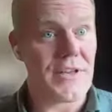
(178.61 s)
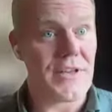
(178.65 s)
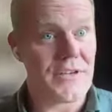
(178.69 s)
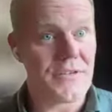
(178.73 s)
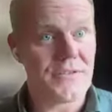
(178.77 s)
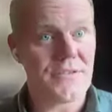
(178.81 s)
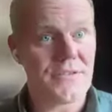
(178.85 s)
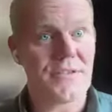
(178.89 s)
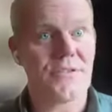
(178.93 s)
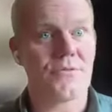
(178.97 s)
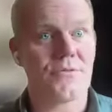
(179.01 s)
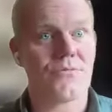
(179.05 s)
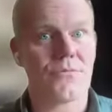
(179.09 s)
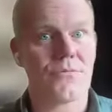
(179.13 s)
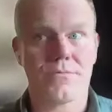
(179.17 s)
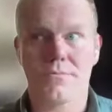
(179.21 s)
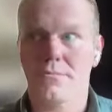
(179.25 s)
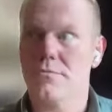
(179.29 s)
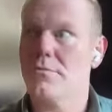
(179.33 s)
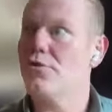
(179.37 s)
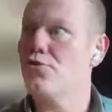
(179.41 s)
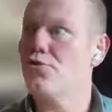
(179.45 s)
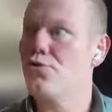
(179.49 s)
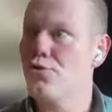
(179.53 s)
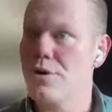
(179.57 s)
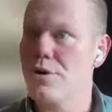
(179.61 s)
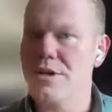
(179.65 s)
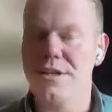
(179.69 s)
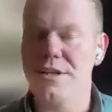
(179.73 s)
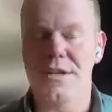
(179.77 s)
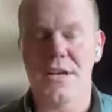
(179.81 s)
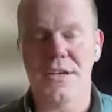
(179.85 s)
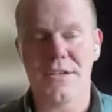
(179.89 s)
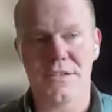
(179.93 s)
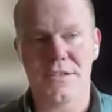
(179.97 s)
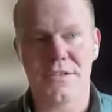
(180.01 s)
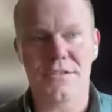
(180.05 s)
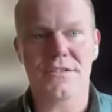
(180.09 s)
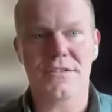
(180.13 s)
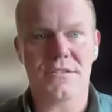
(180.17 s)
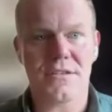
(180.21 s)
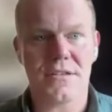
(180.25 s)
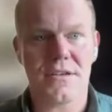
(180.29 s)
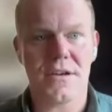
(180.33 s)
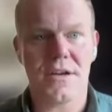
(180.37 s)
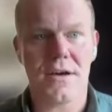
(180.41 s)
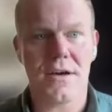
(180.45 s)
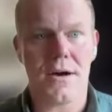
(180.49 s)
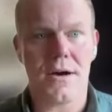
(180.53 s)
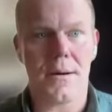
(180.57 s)
is another, really
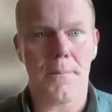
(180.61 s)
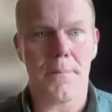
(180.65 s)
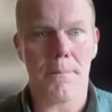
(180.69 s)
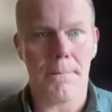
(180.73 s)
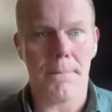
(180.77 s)
nice